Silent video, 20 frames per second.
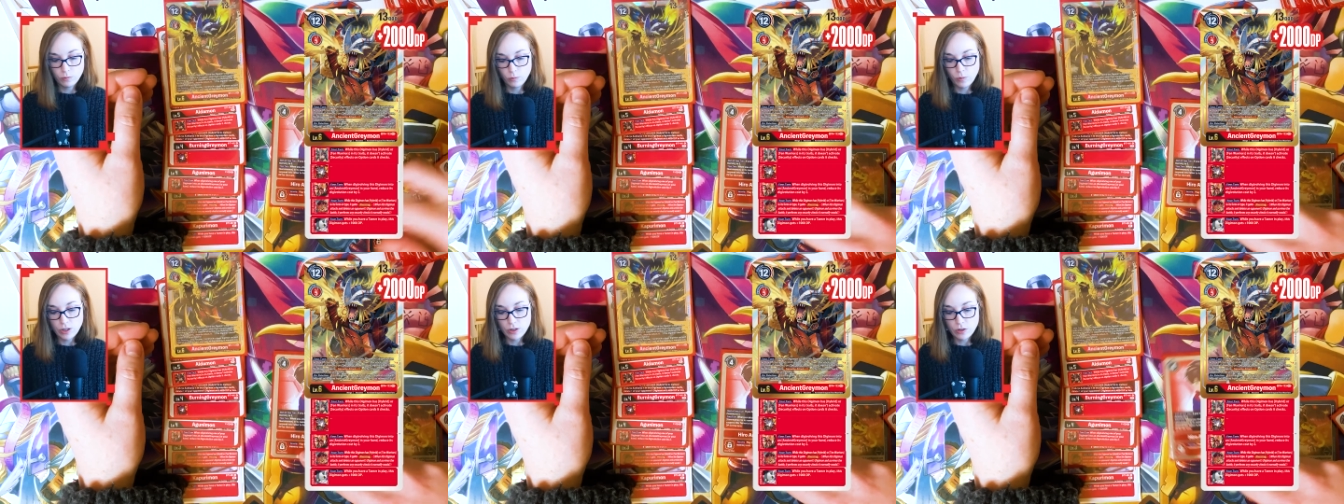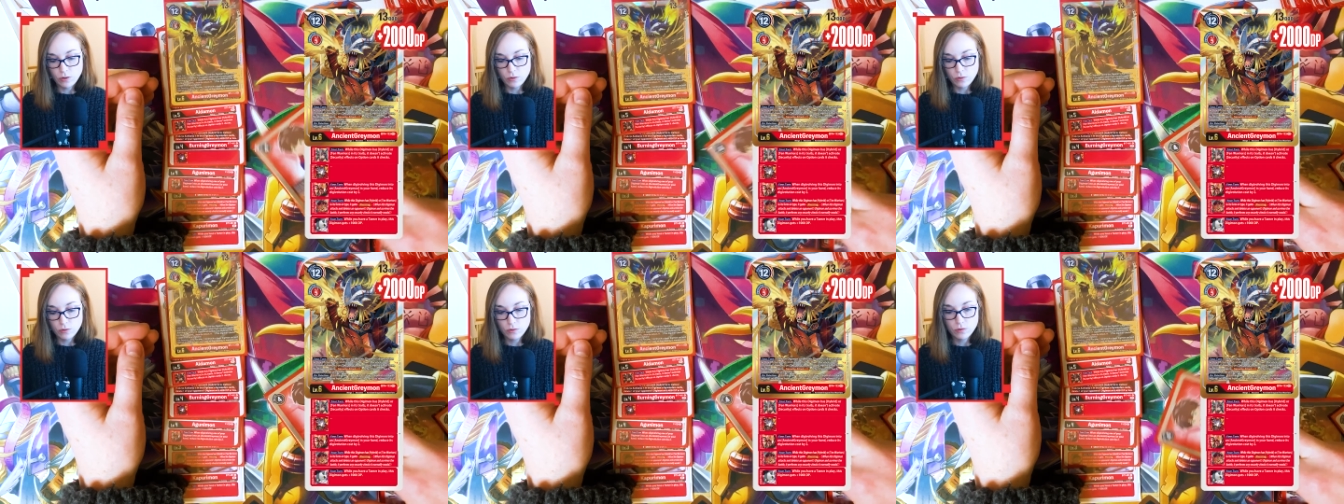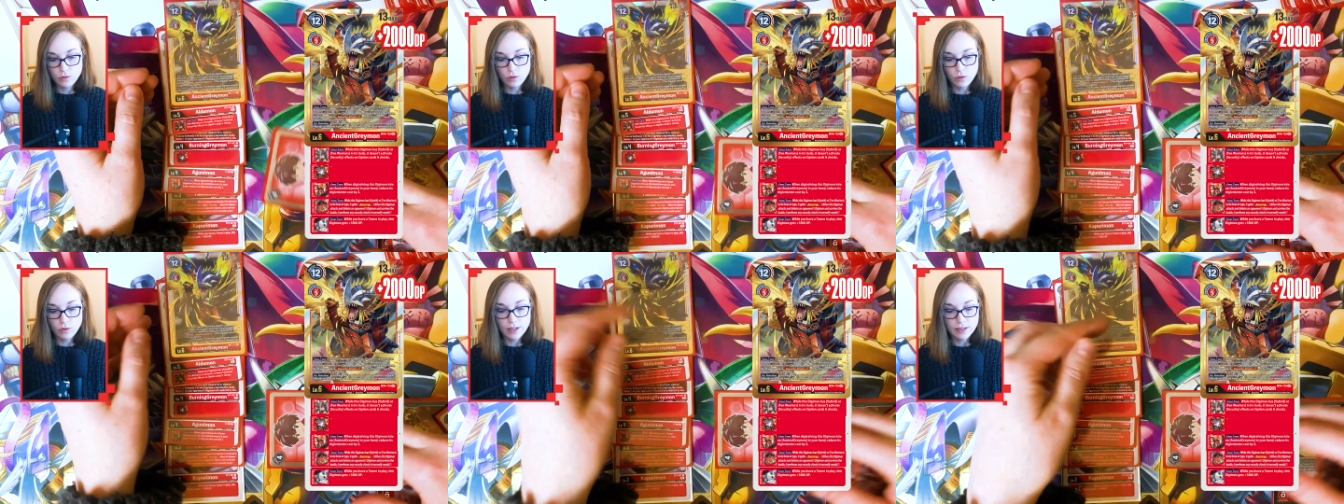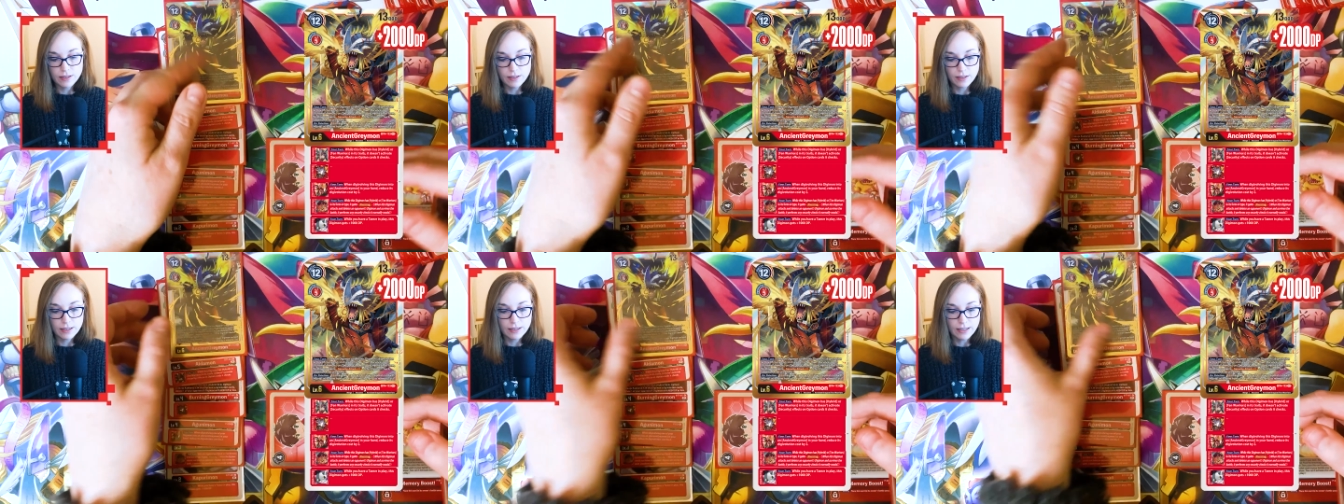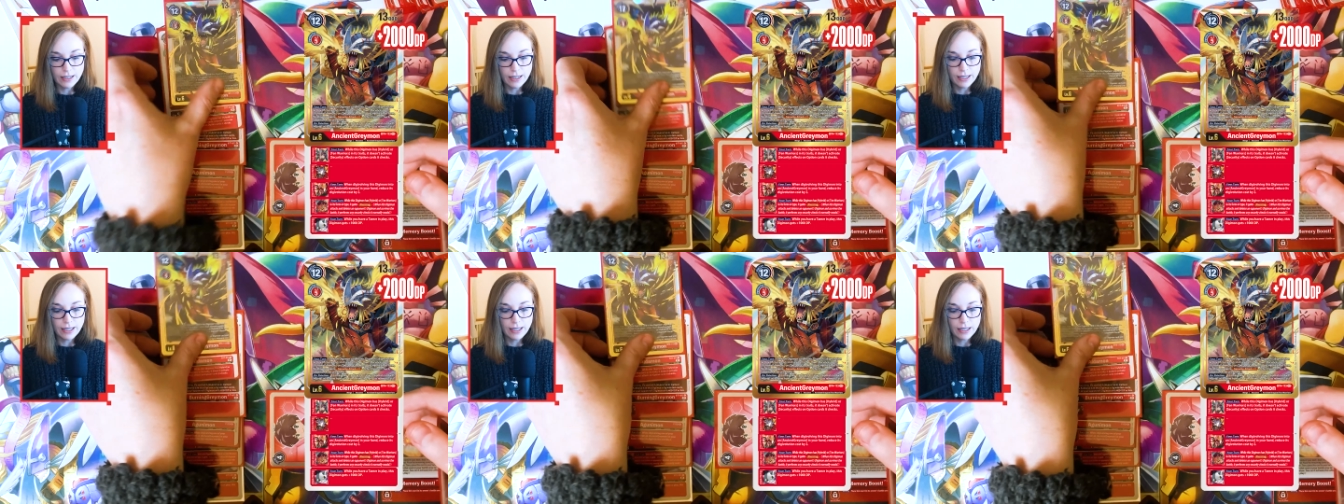when you do this and
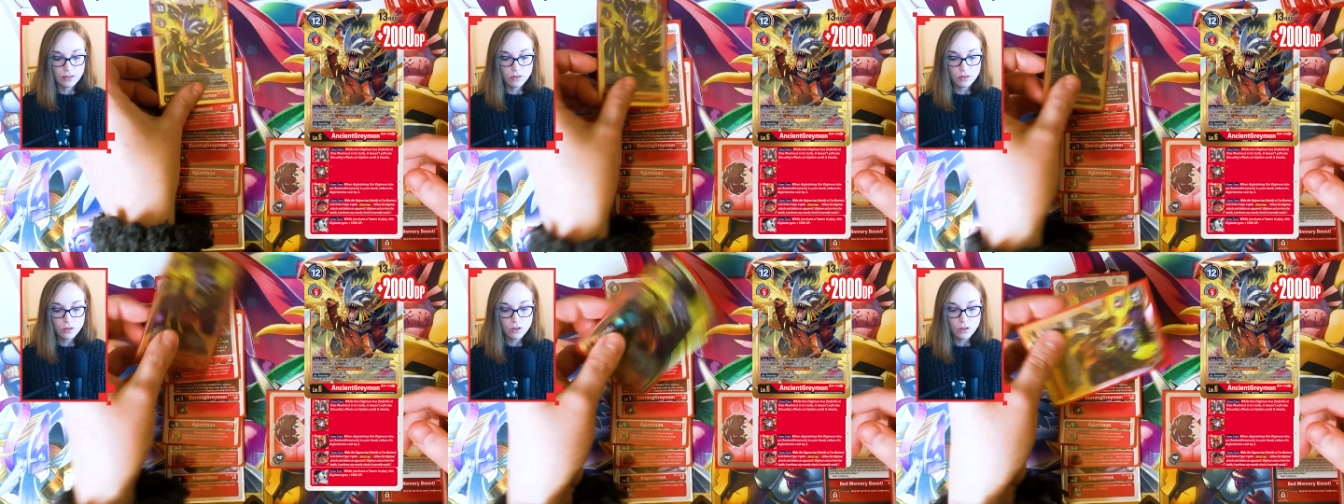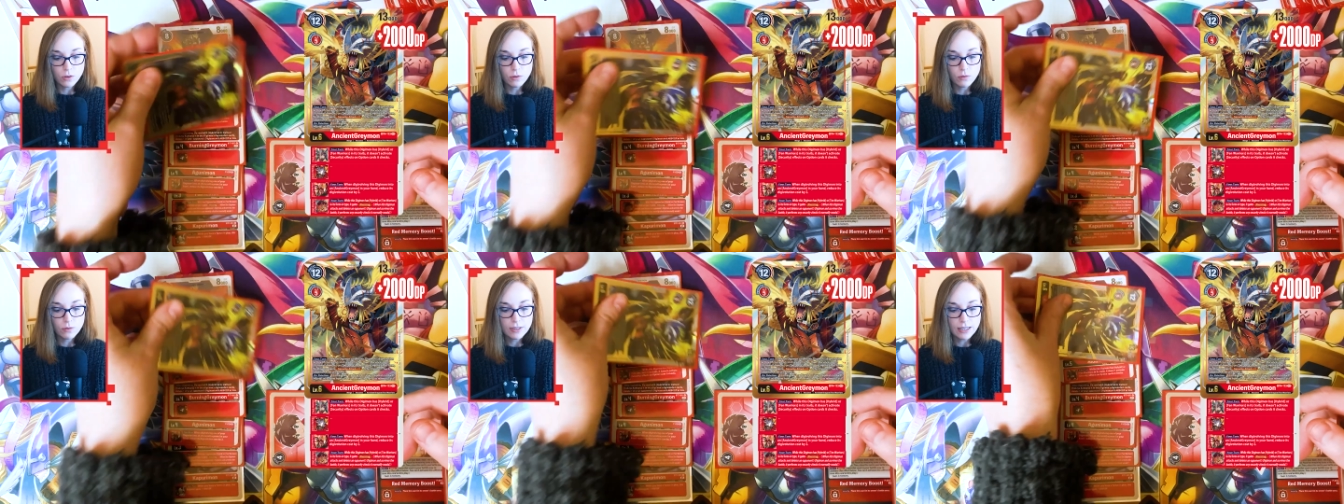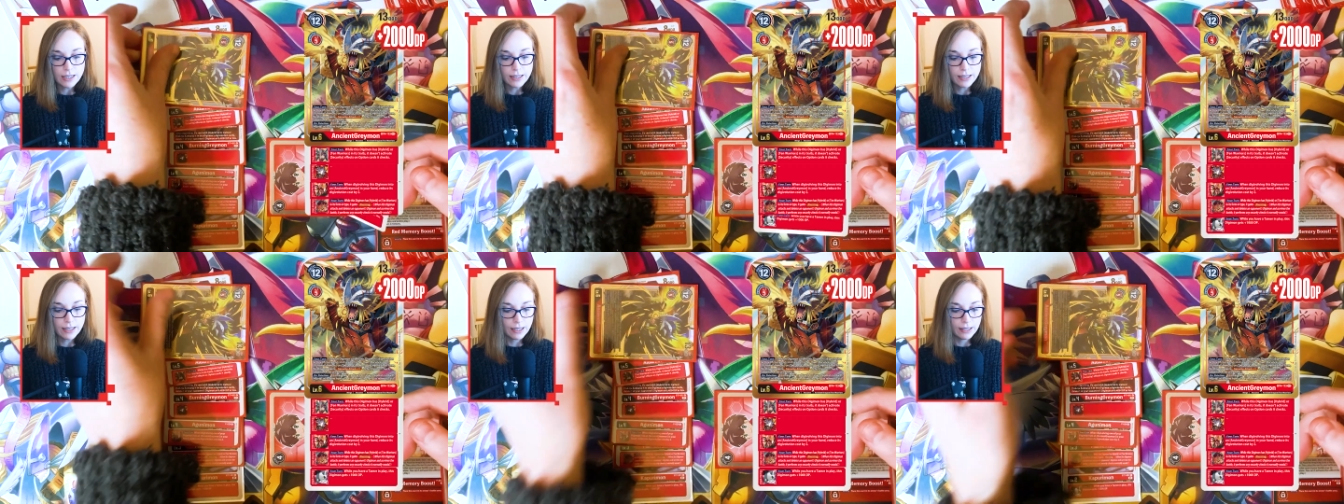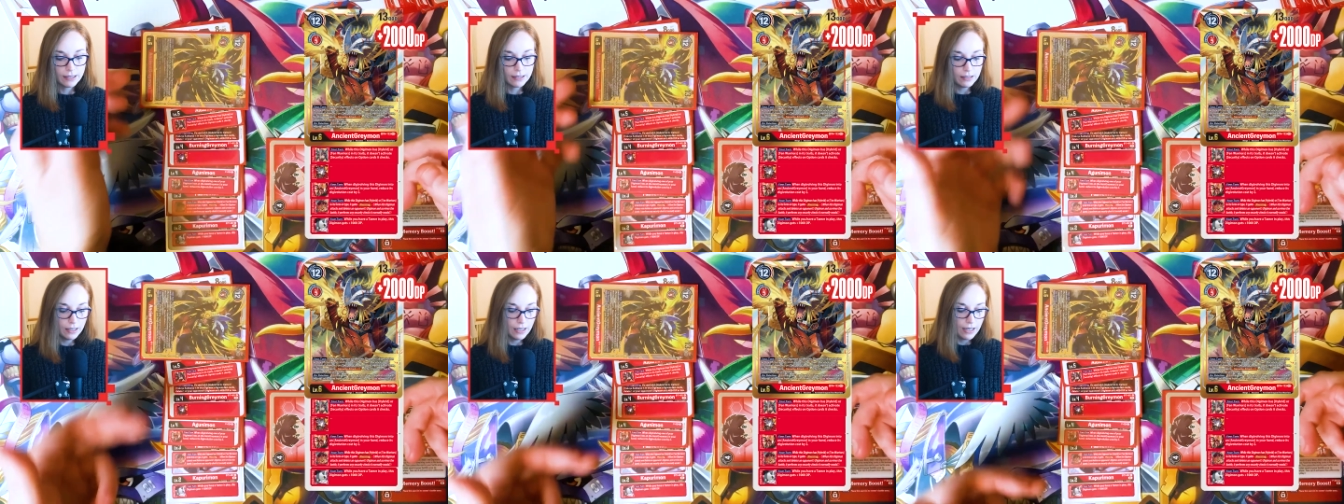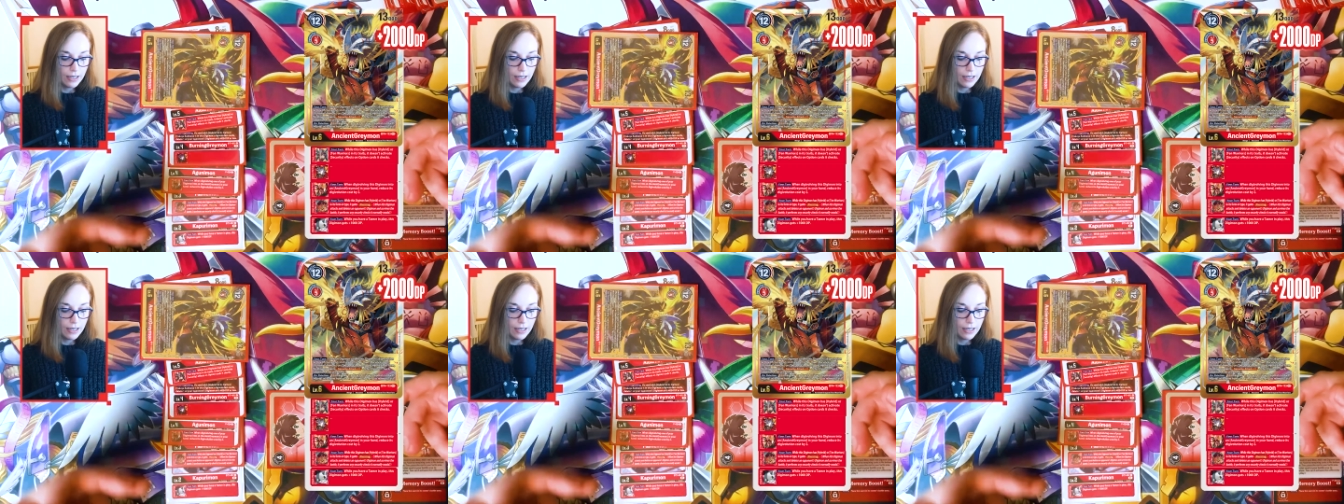attack in. So you attack in,